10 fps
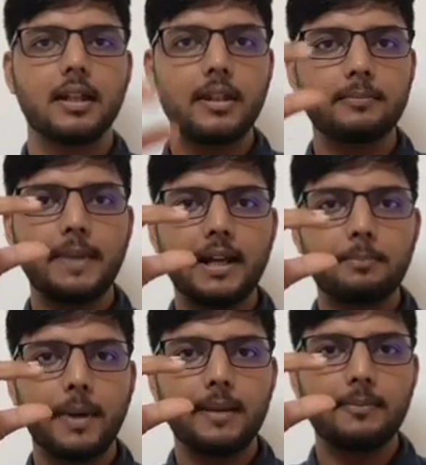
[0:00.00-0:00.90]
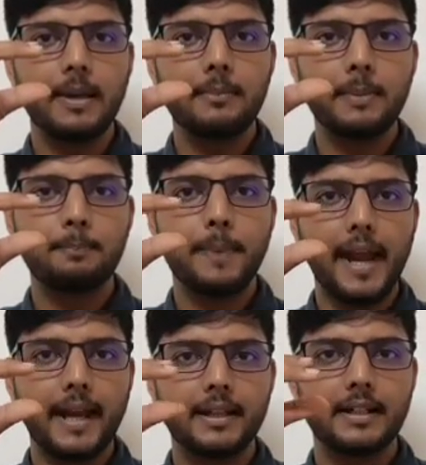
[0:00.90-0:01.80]
If that pipe will be
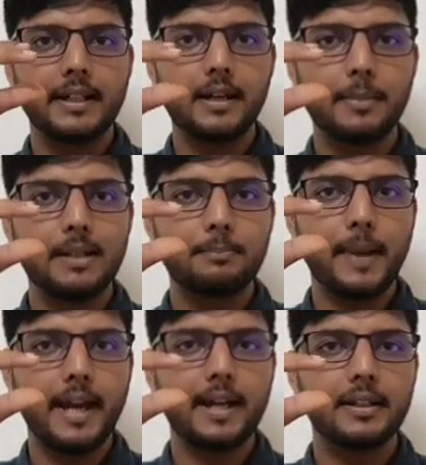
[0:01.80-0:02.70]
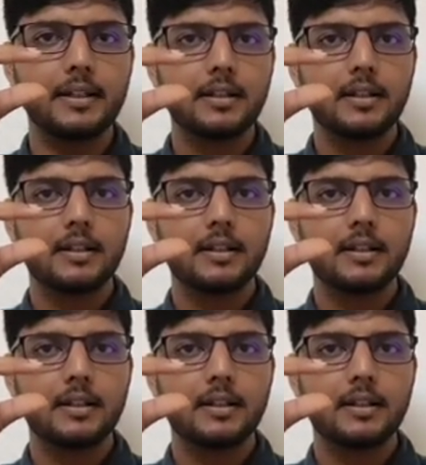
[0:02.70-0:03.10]
bent, little bit bent,